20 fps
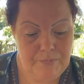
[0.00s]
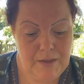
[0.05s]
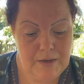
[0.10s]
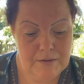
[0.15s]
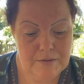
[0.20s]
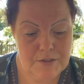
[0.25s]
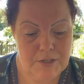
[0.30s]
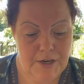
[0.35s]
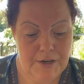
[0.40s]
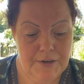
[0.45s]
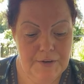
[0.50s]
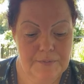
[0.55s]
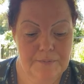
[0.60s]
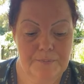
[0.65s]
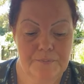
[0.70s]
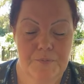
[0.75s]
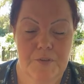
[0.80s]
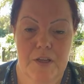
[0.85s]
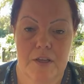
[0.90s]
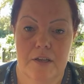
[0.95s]
So,
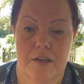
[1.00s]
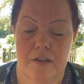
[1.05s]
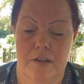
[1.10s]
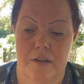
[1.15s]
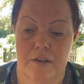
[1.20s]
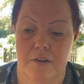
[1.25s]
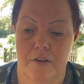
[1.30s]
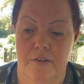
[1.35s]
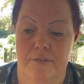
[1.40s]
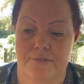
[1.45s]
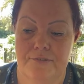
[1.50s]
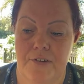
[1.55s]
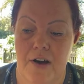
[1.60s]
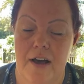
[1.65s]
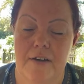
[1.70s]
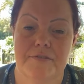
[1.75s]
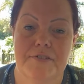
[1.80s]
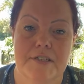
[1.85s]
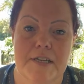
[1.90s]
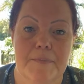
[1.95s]

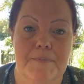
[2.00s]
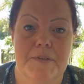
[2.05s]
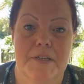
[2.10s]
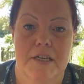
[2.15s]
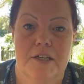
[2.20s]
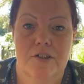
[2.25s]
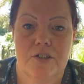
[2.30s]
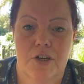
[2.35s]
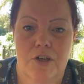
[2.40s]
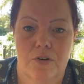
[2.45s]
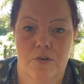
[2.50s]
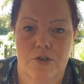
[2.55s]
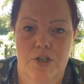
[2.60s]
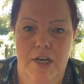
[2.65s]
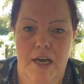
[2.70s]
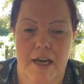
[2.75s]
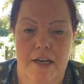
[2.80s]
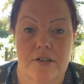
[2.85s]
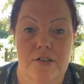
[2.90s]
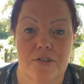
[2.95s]
5 steps to internal
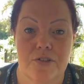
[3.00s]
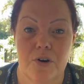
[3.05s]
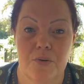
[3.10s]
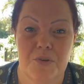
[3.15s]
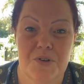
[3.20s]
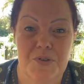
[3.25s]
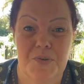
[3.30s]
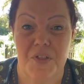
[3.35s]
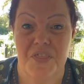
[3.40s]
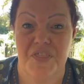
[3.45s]
change. I thought we'd do a